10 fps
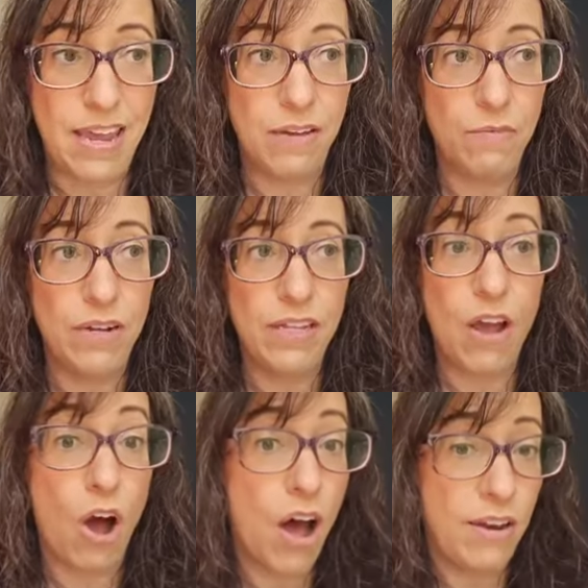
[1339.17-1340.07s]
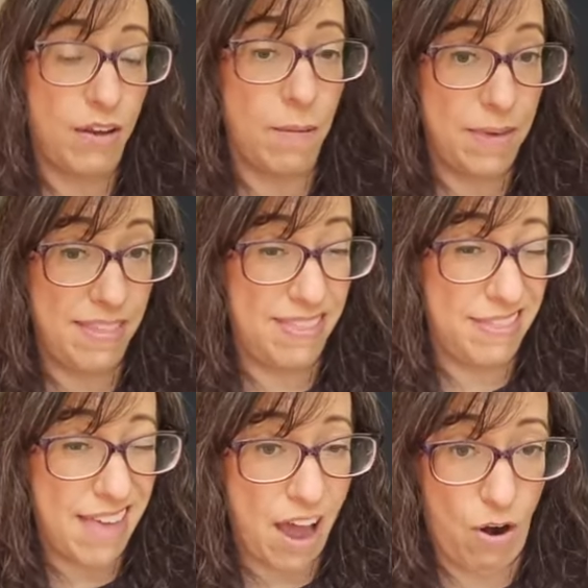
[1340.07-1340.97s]
It really ought not be
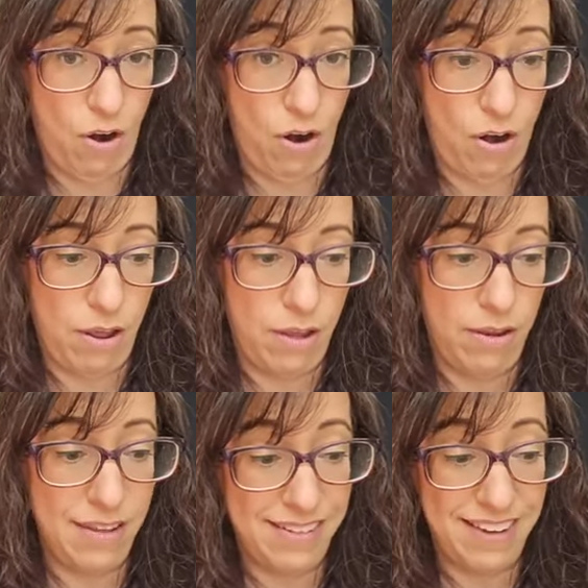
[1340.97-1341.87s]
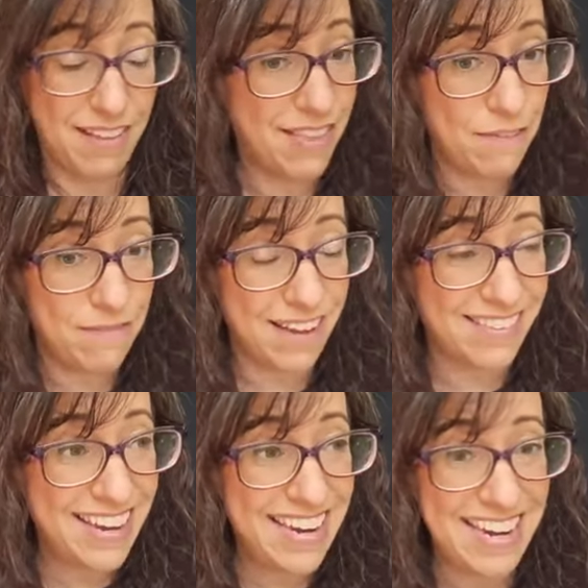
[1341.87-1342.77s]
that hard. It, not that
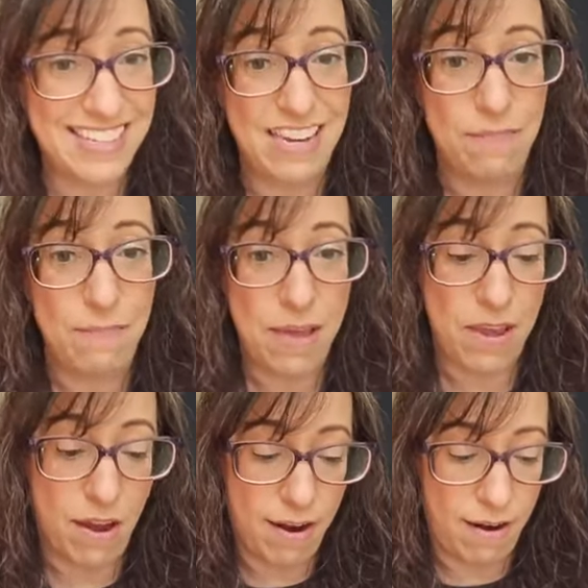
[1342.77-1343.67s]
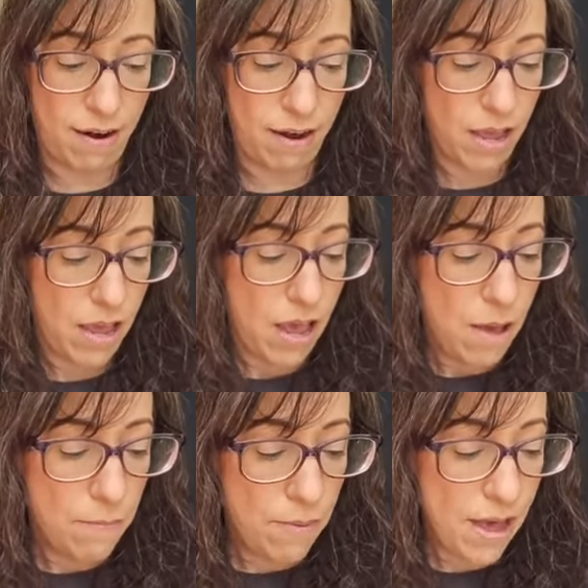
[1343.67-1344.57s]
not that it isn't maybe hard,
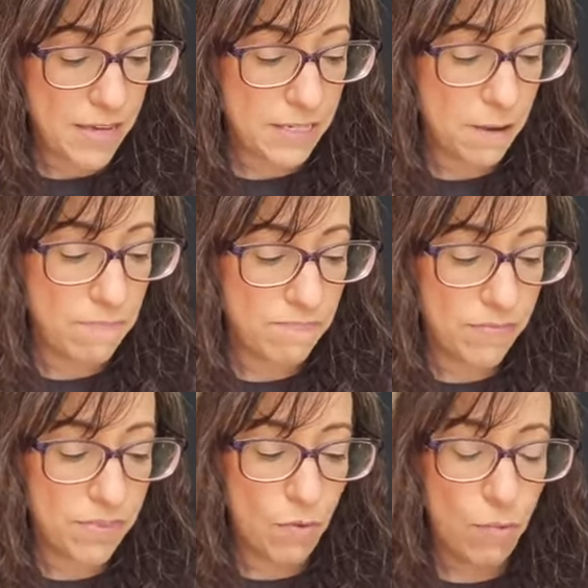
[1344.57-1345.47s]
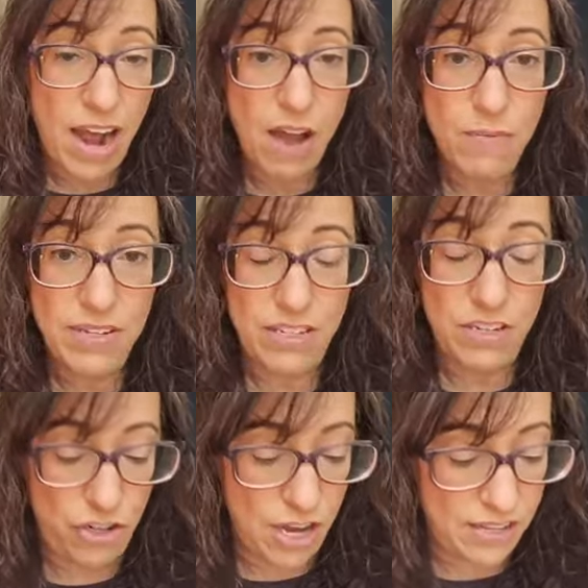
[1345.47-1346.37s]
but what I would
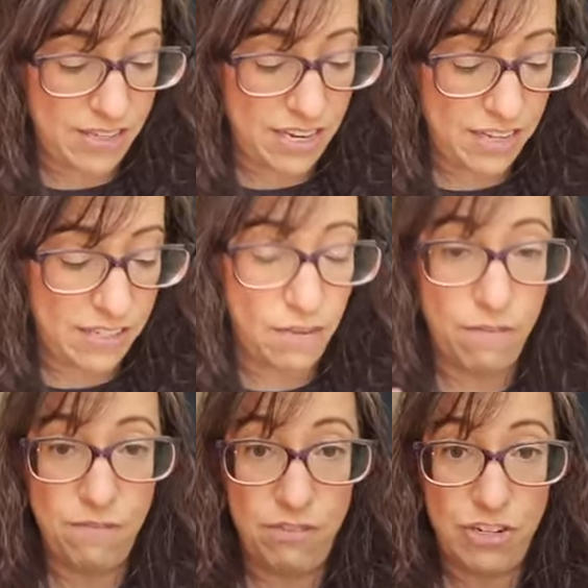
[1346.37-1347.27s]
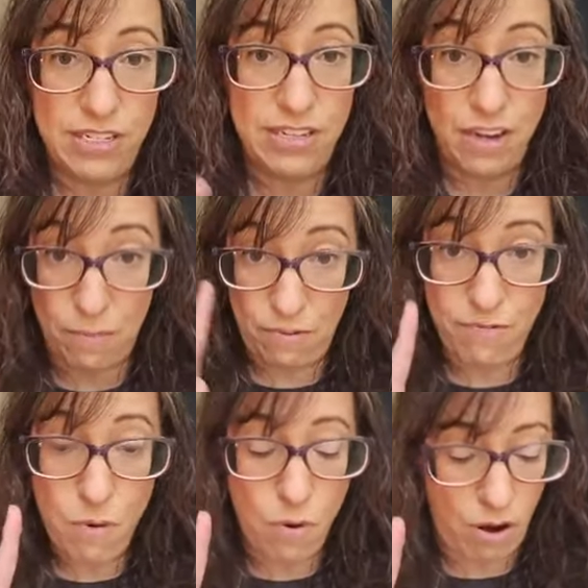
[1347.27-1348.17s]
suggest is just number
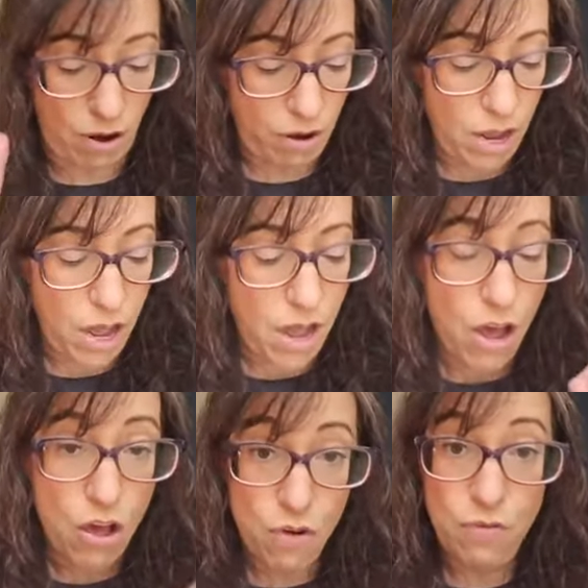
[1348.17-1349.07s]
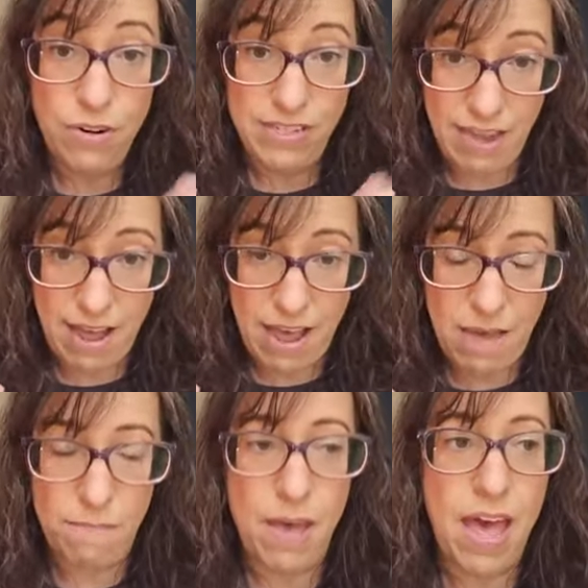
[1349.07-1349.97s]
4, over
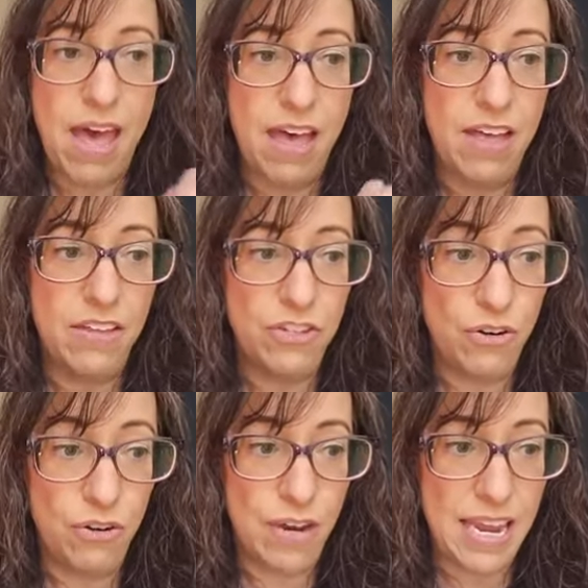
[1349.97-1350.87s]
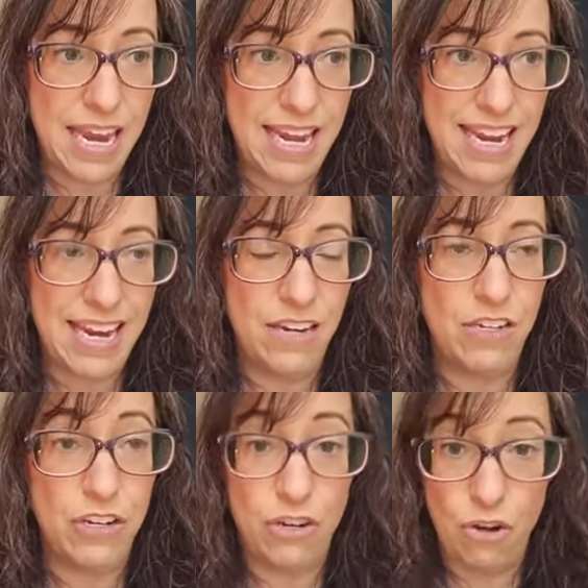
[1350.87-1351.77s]
time as you're eating
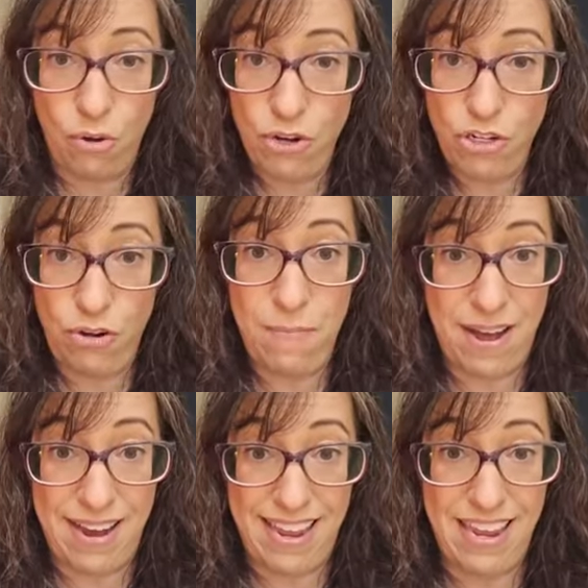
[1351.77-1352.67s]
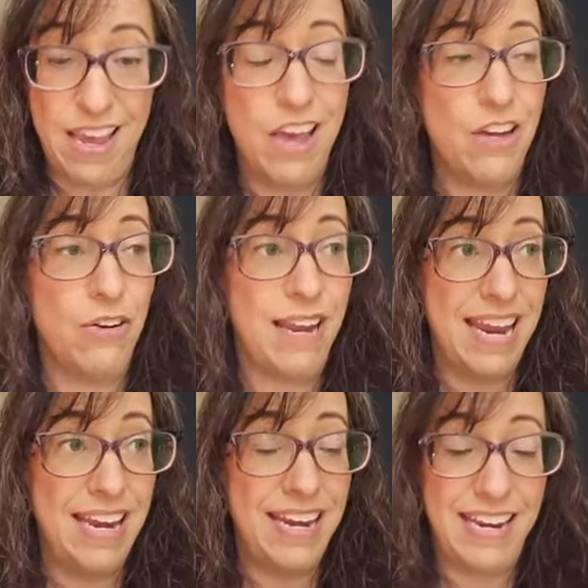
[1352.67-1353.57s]
to nourish your body, you're
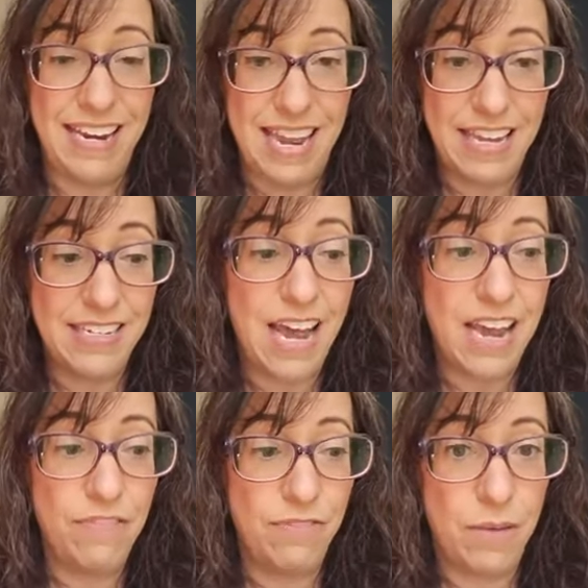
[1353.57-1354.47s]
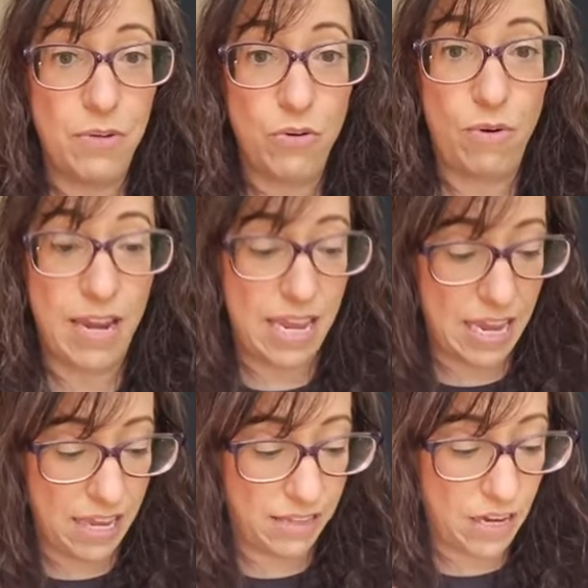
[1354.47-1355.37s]
eating an anti-inflammatory
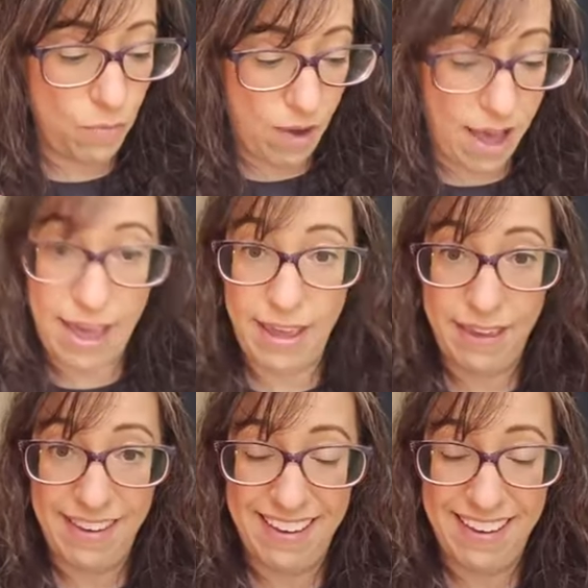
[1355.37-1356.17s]
healing way.